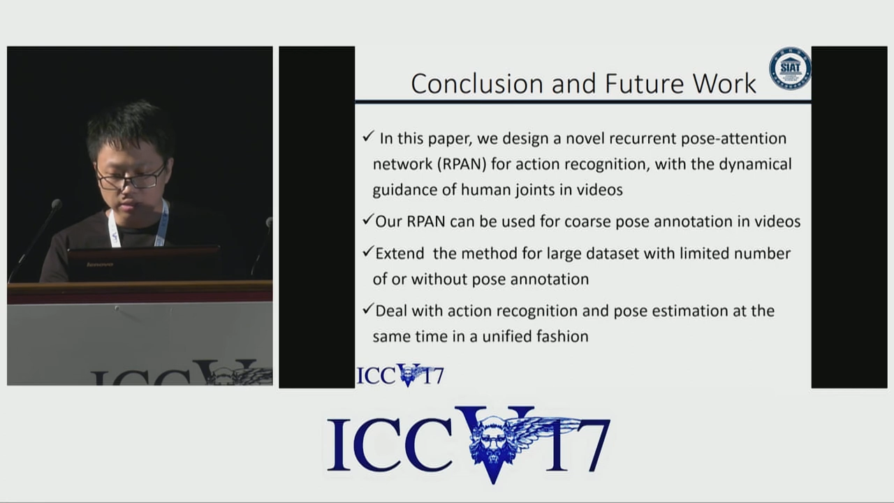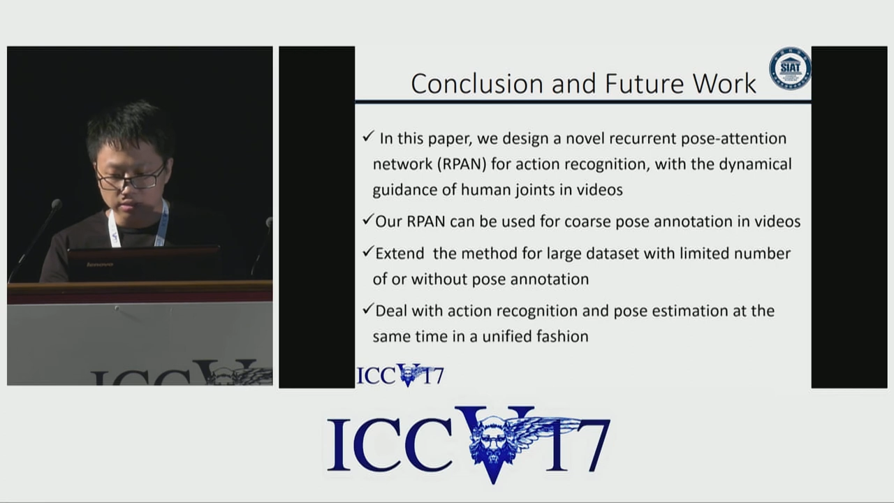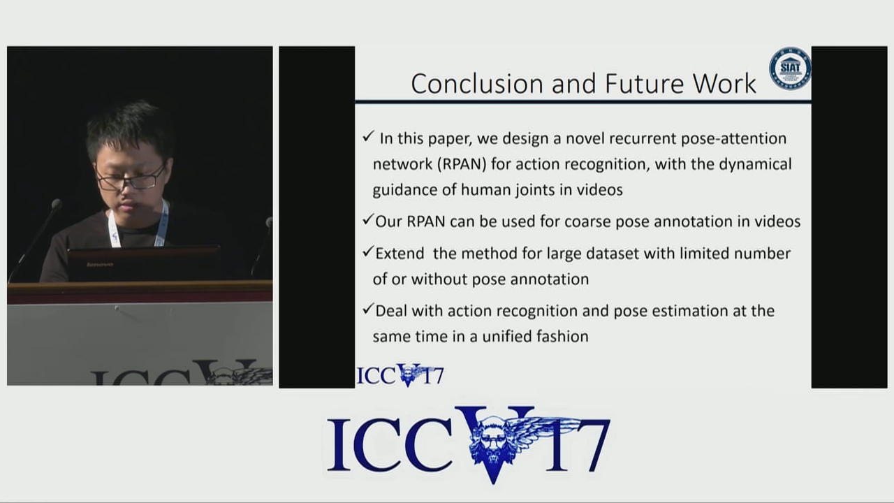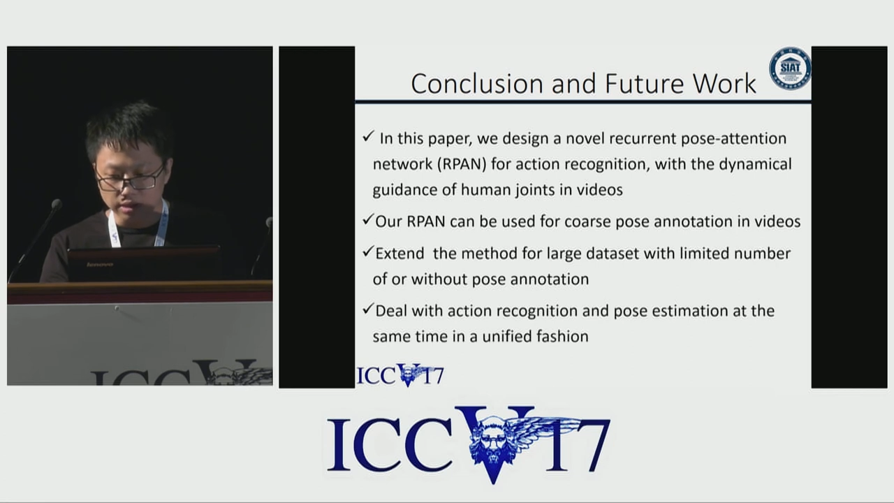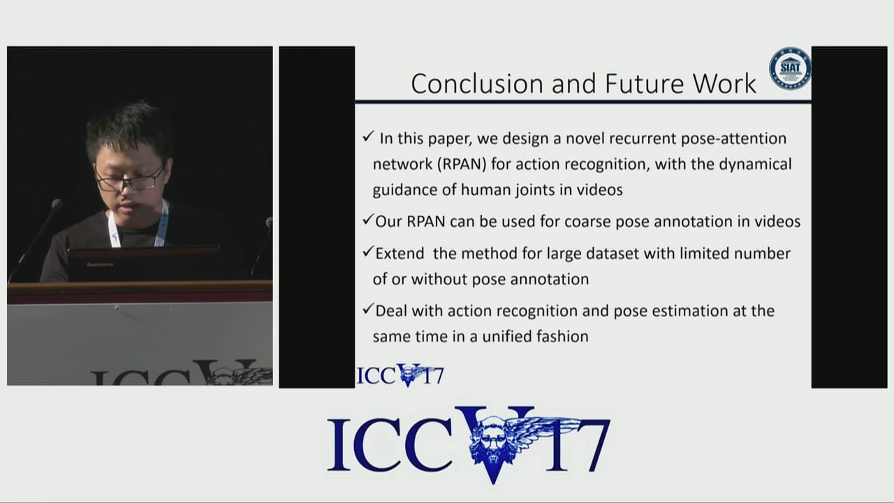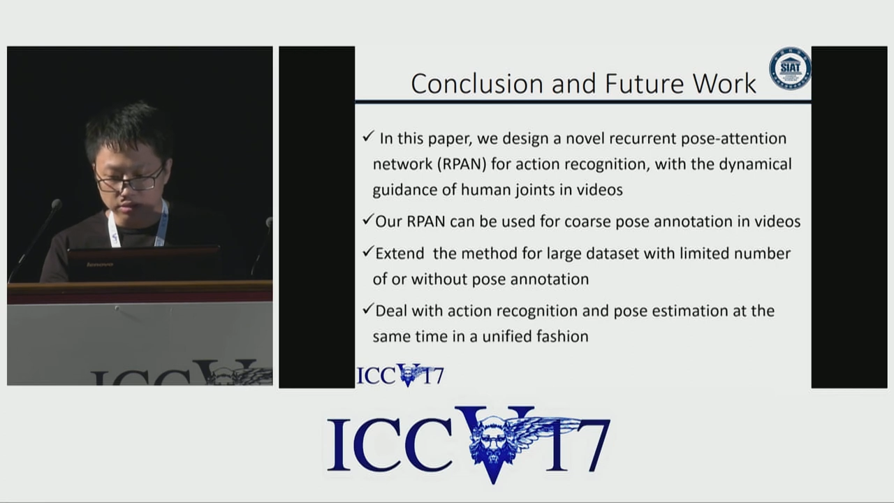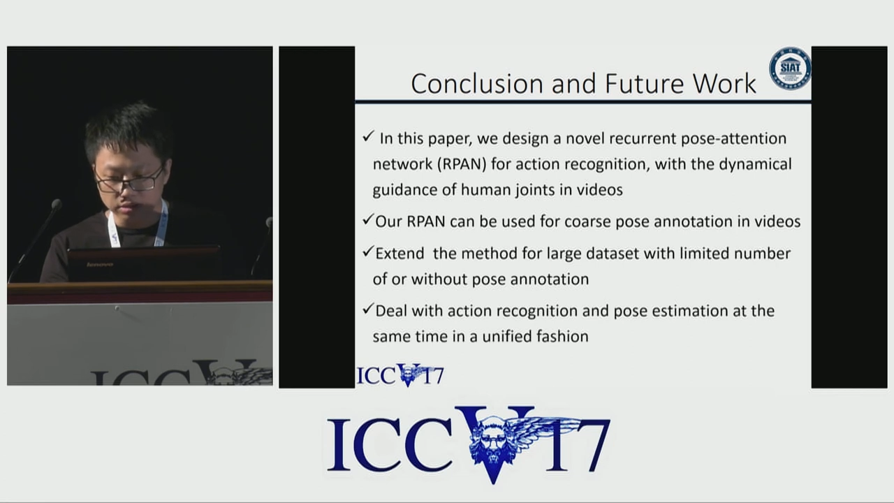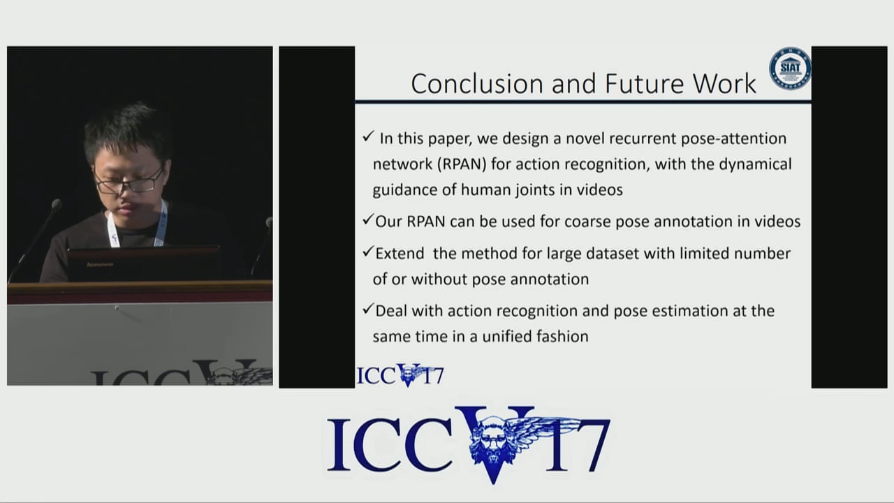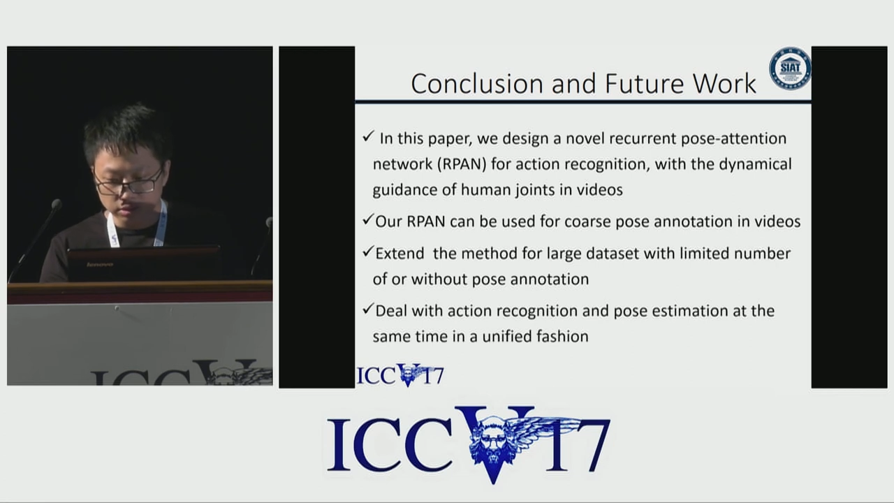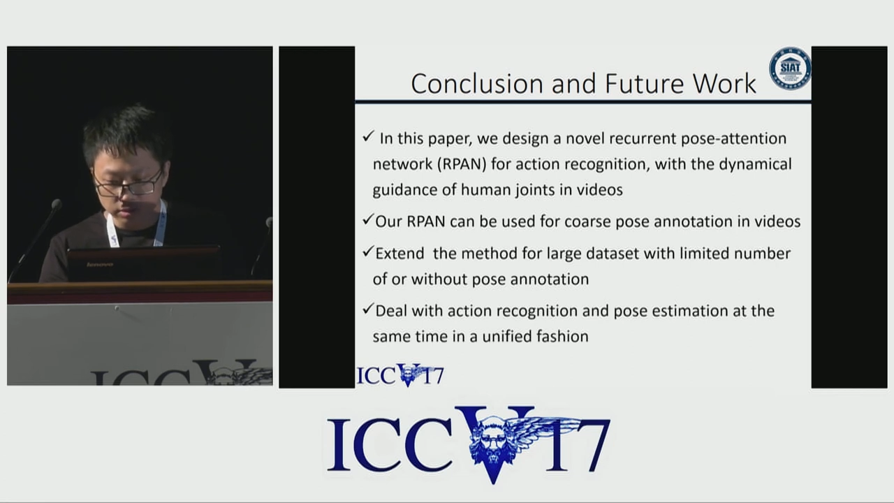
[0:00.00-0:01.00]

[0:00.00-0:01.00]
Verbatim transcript: And,